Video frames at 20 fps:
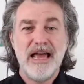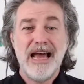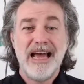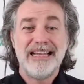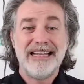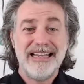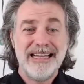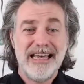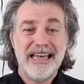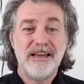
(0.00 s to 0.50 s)

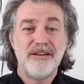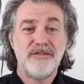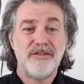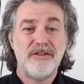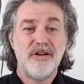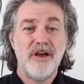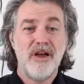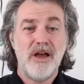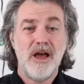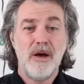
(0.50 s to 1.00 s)
and live
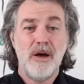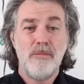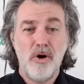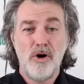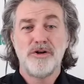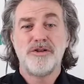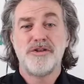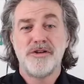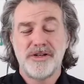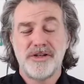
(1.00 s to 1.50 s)
a
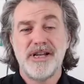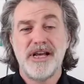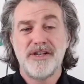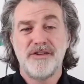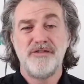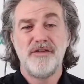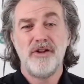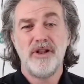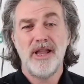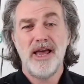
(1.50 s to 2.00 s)
more
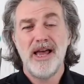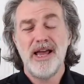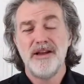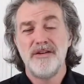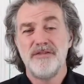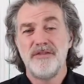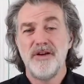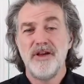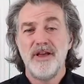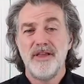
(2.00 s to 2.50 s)
successful
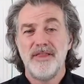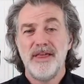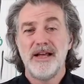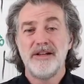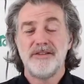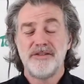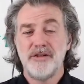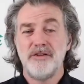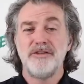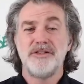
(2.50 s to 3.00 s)
life.
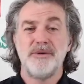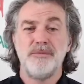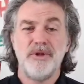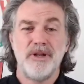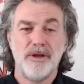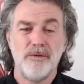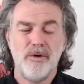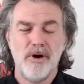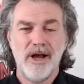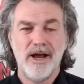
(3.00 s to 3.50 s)
That's
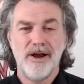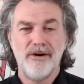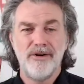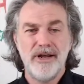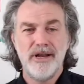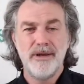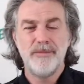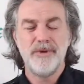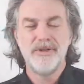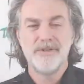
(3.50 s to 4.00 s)
ultimately what our aim